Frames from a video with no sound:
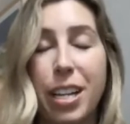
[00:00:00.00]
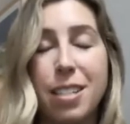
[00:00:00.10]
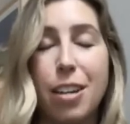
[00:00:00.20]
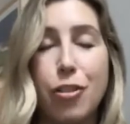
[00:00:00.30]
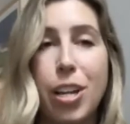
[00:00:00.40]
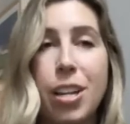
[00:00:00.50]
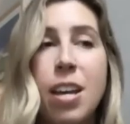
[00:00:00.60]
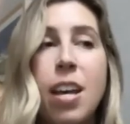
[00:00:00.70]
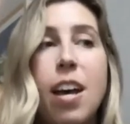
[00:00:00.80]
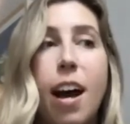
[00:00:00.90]
session,
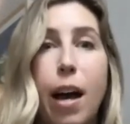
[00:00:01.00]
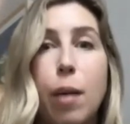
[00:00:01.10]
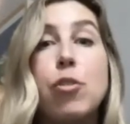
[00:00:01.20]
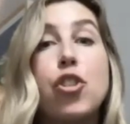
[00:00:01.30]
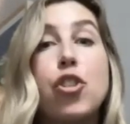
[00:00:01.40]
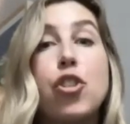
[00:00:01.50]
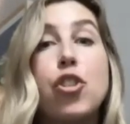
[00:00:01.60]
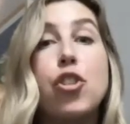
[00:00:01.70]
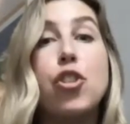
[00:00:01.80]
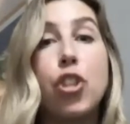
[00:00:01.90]

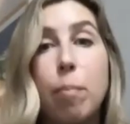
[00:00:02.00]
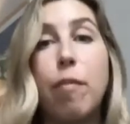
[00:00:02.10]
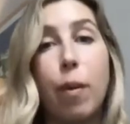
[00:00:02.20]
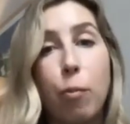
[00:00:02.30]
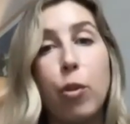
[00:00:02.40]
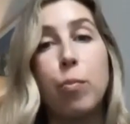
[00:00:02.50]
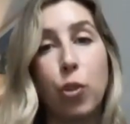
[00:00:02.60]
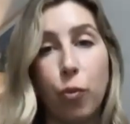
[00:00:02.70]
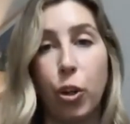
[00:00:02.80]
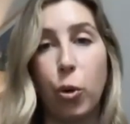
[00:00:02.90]
jump from room to
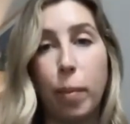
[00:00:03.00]
room.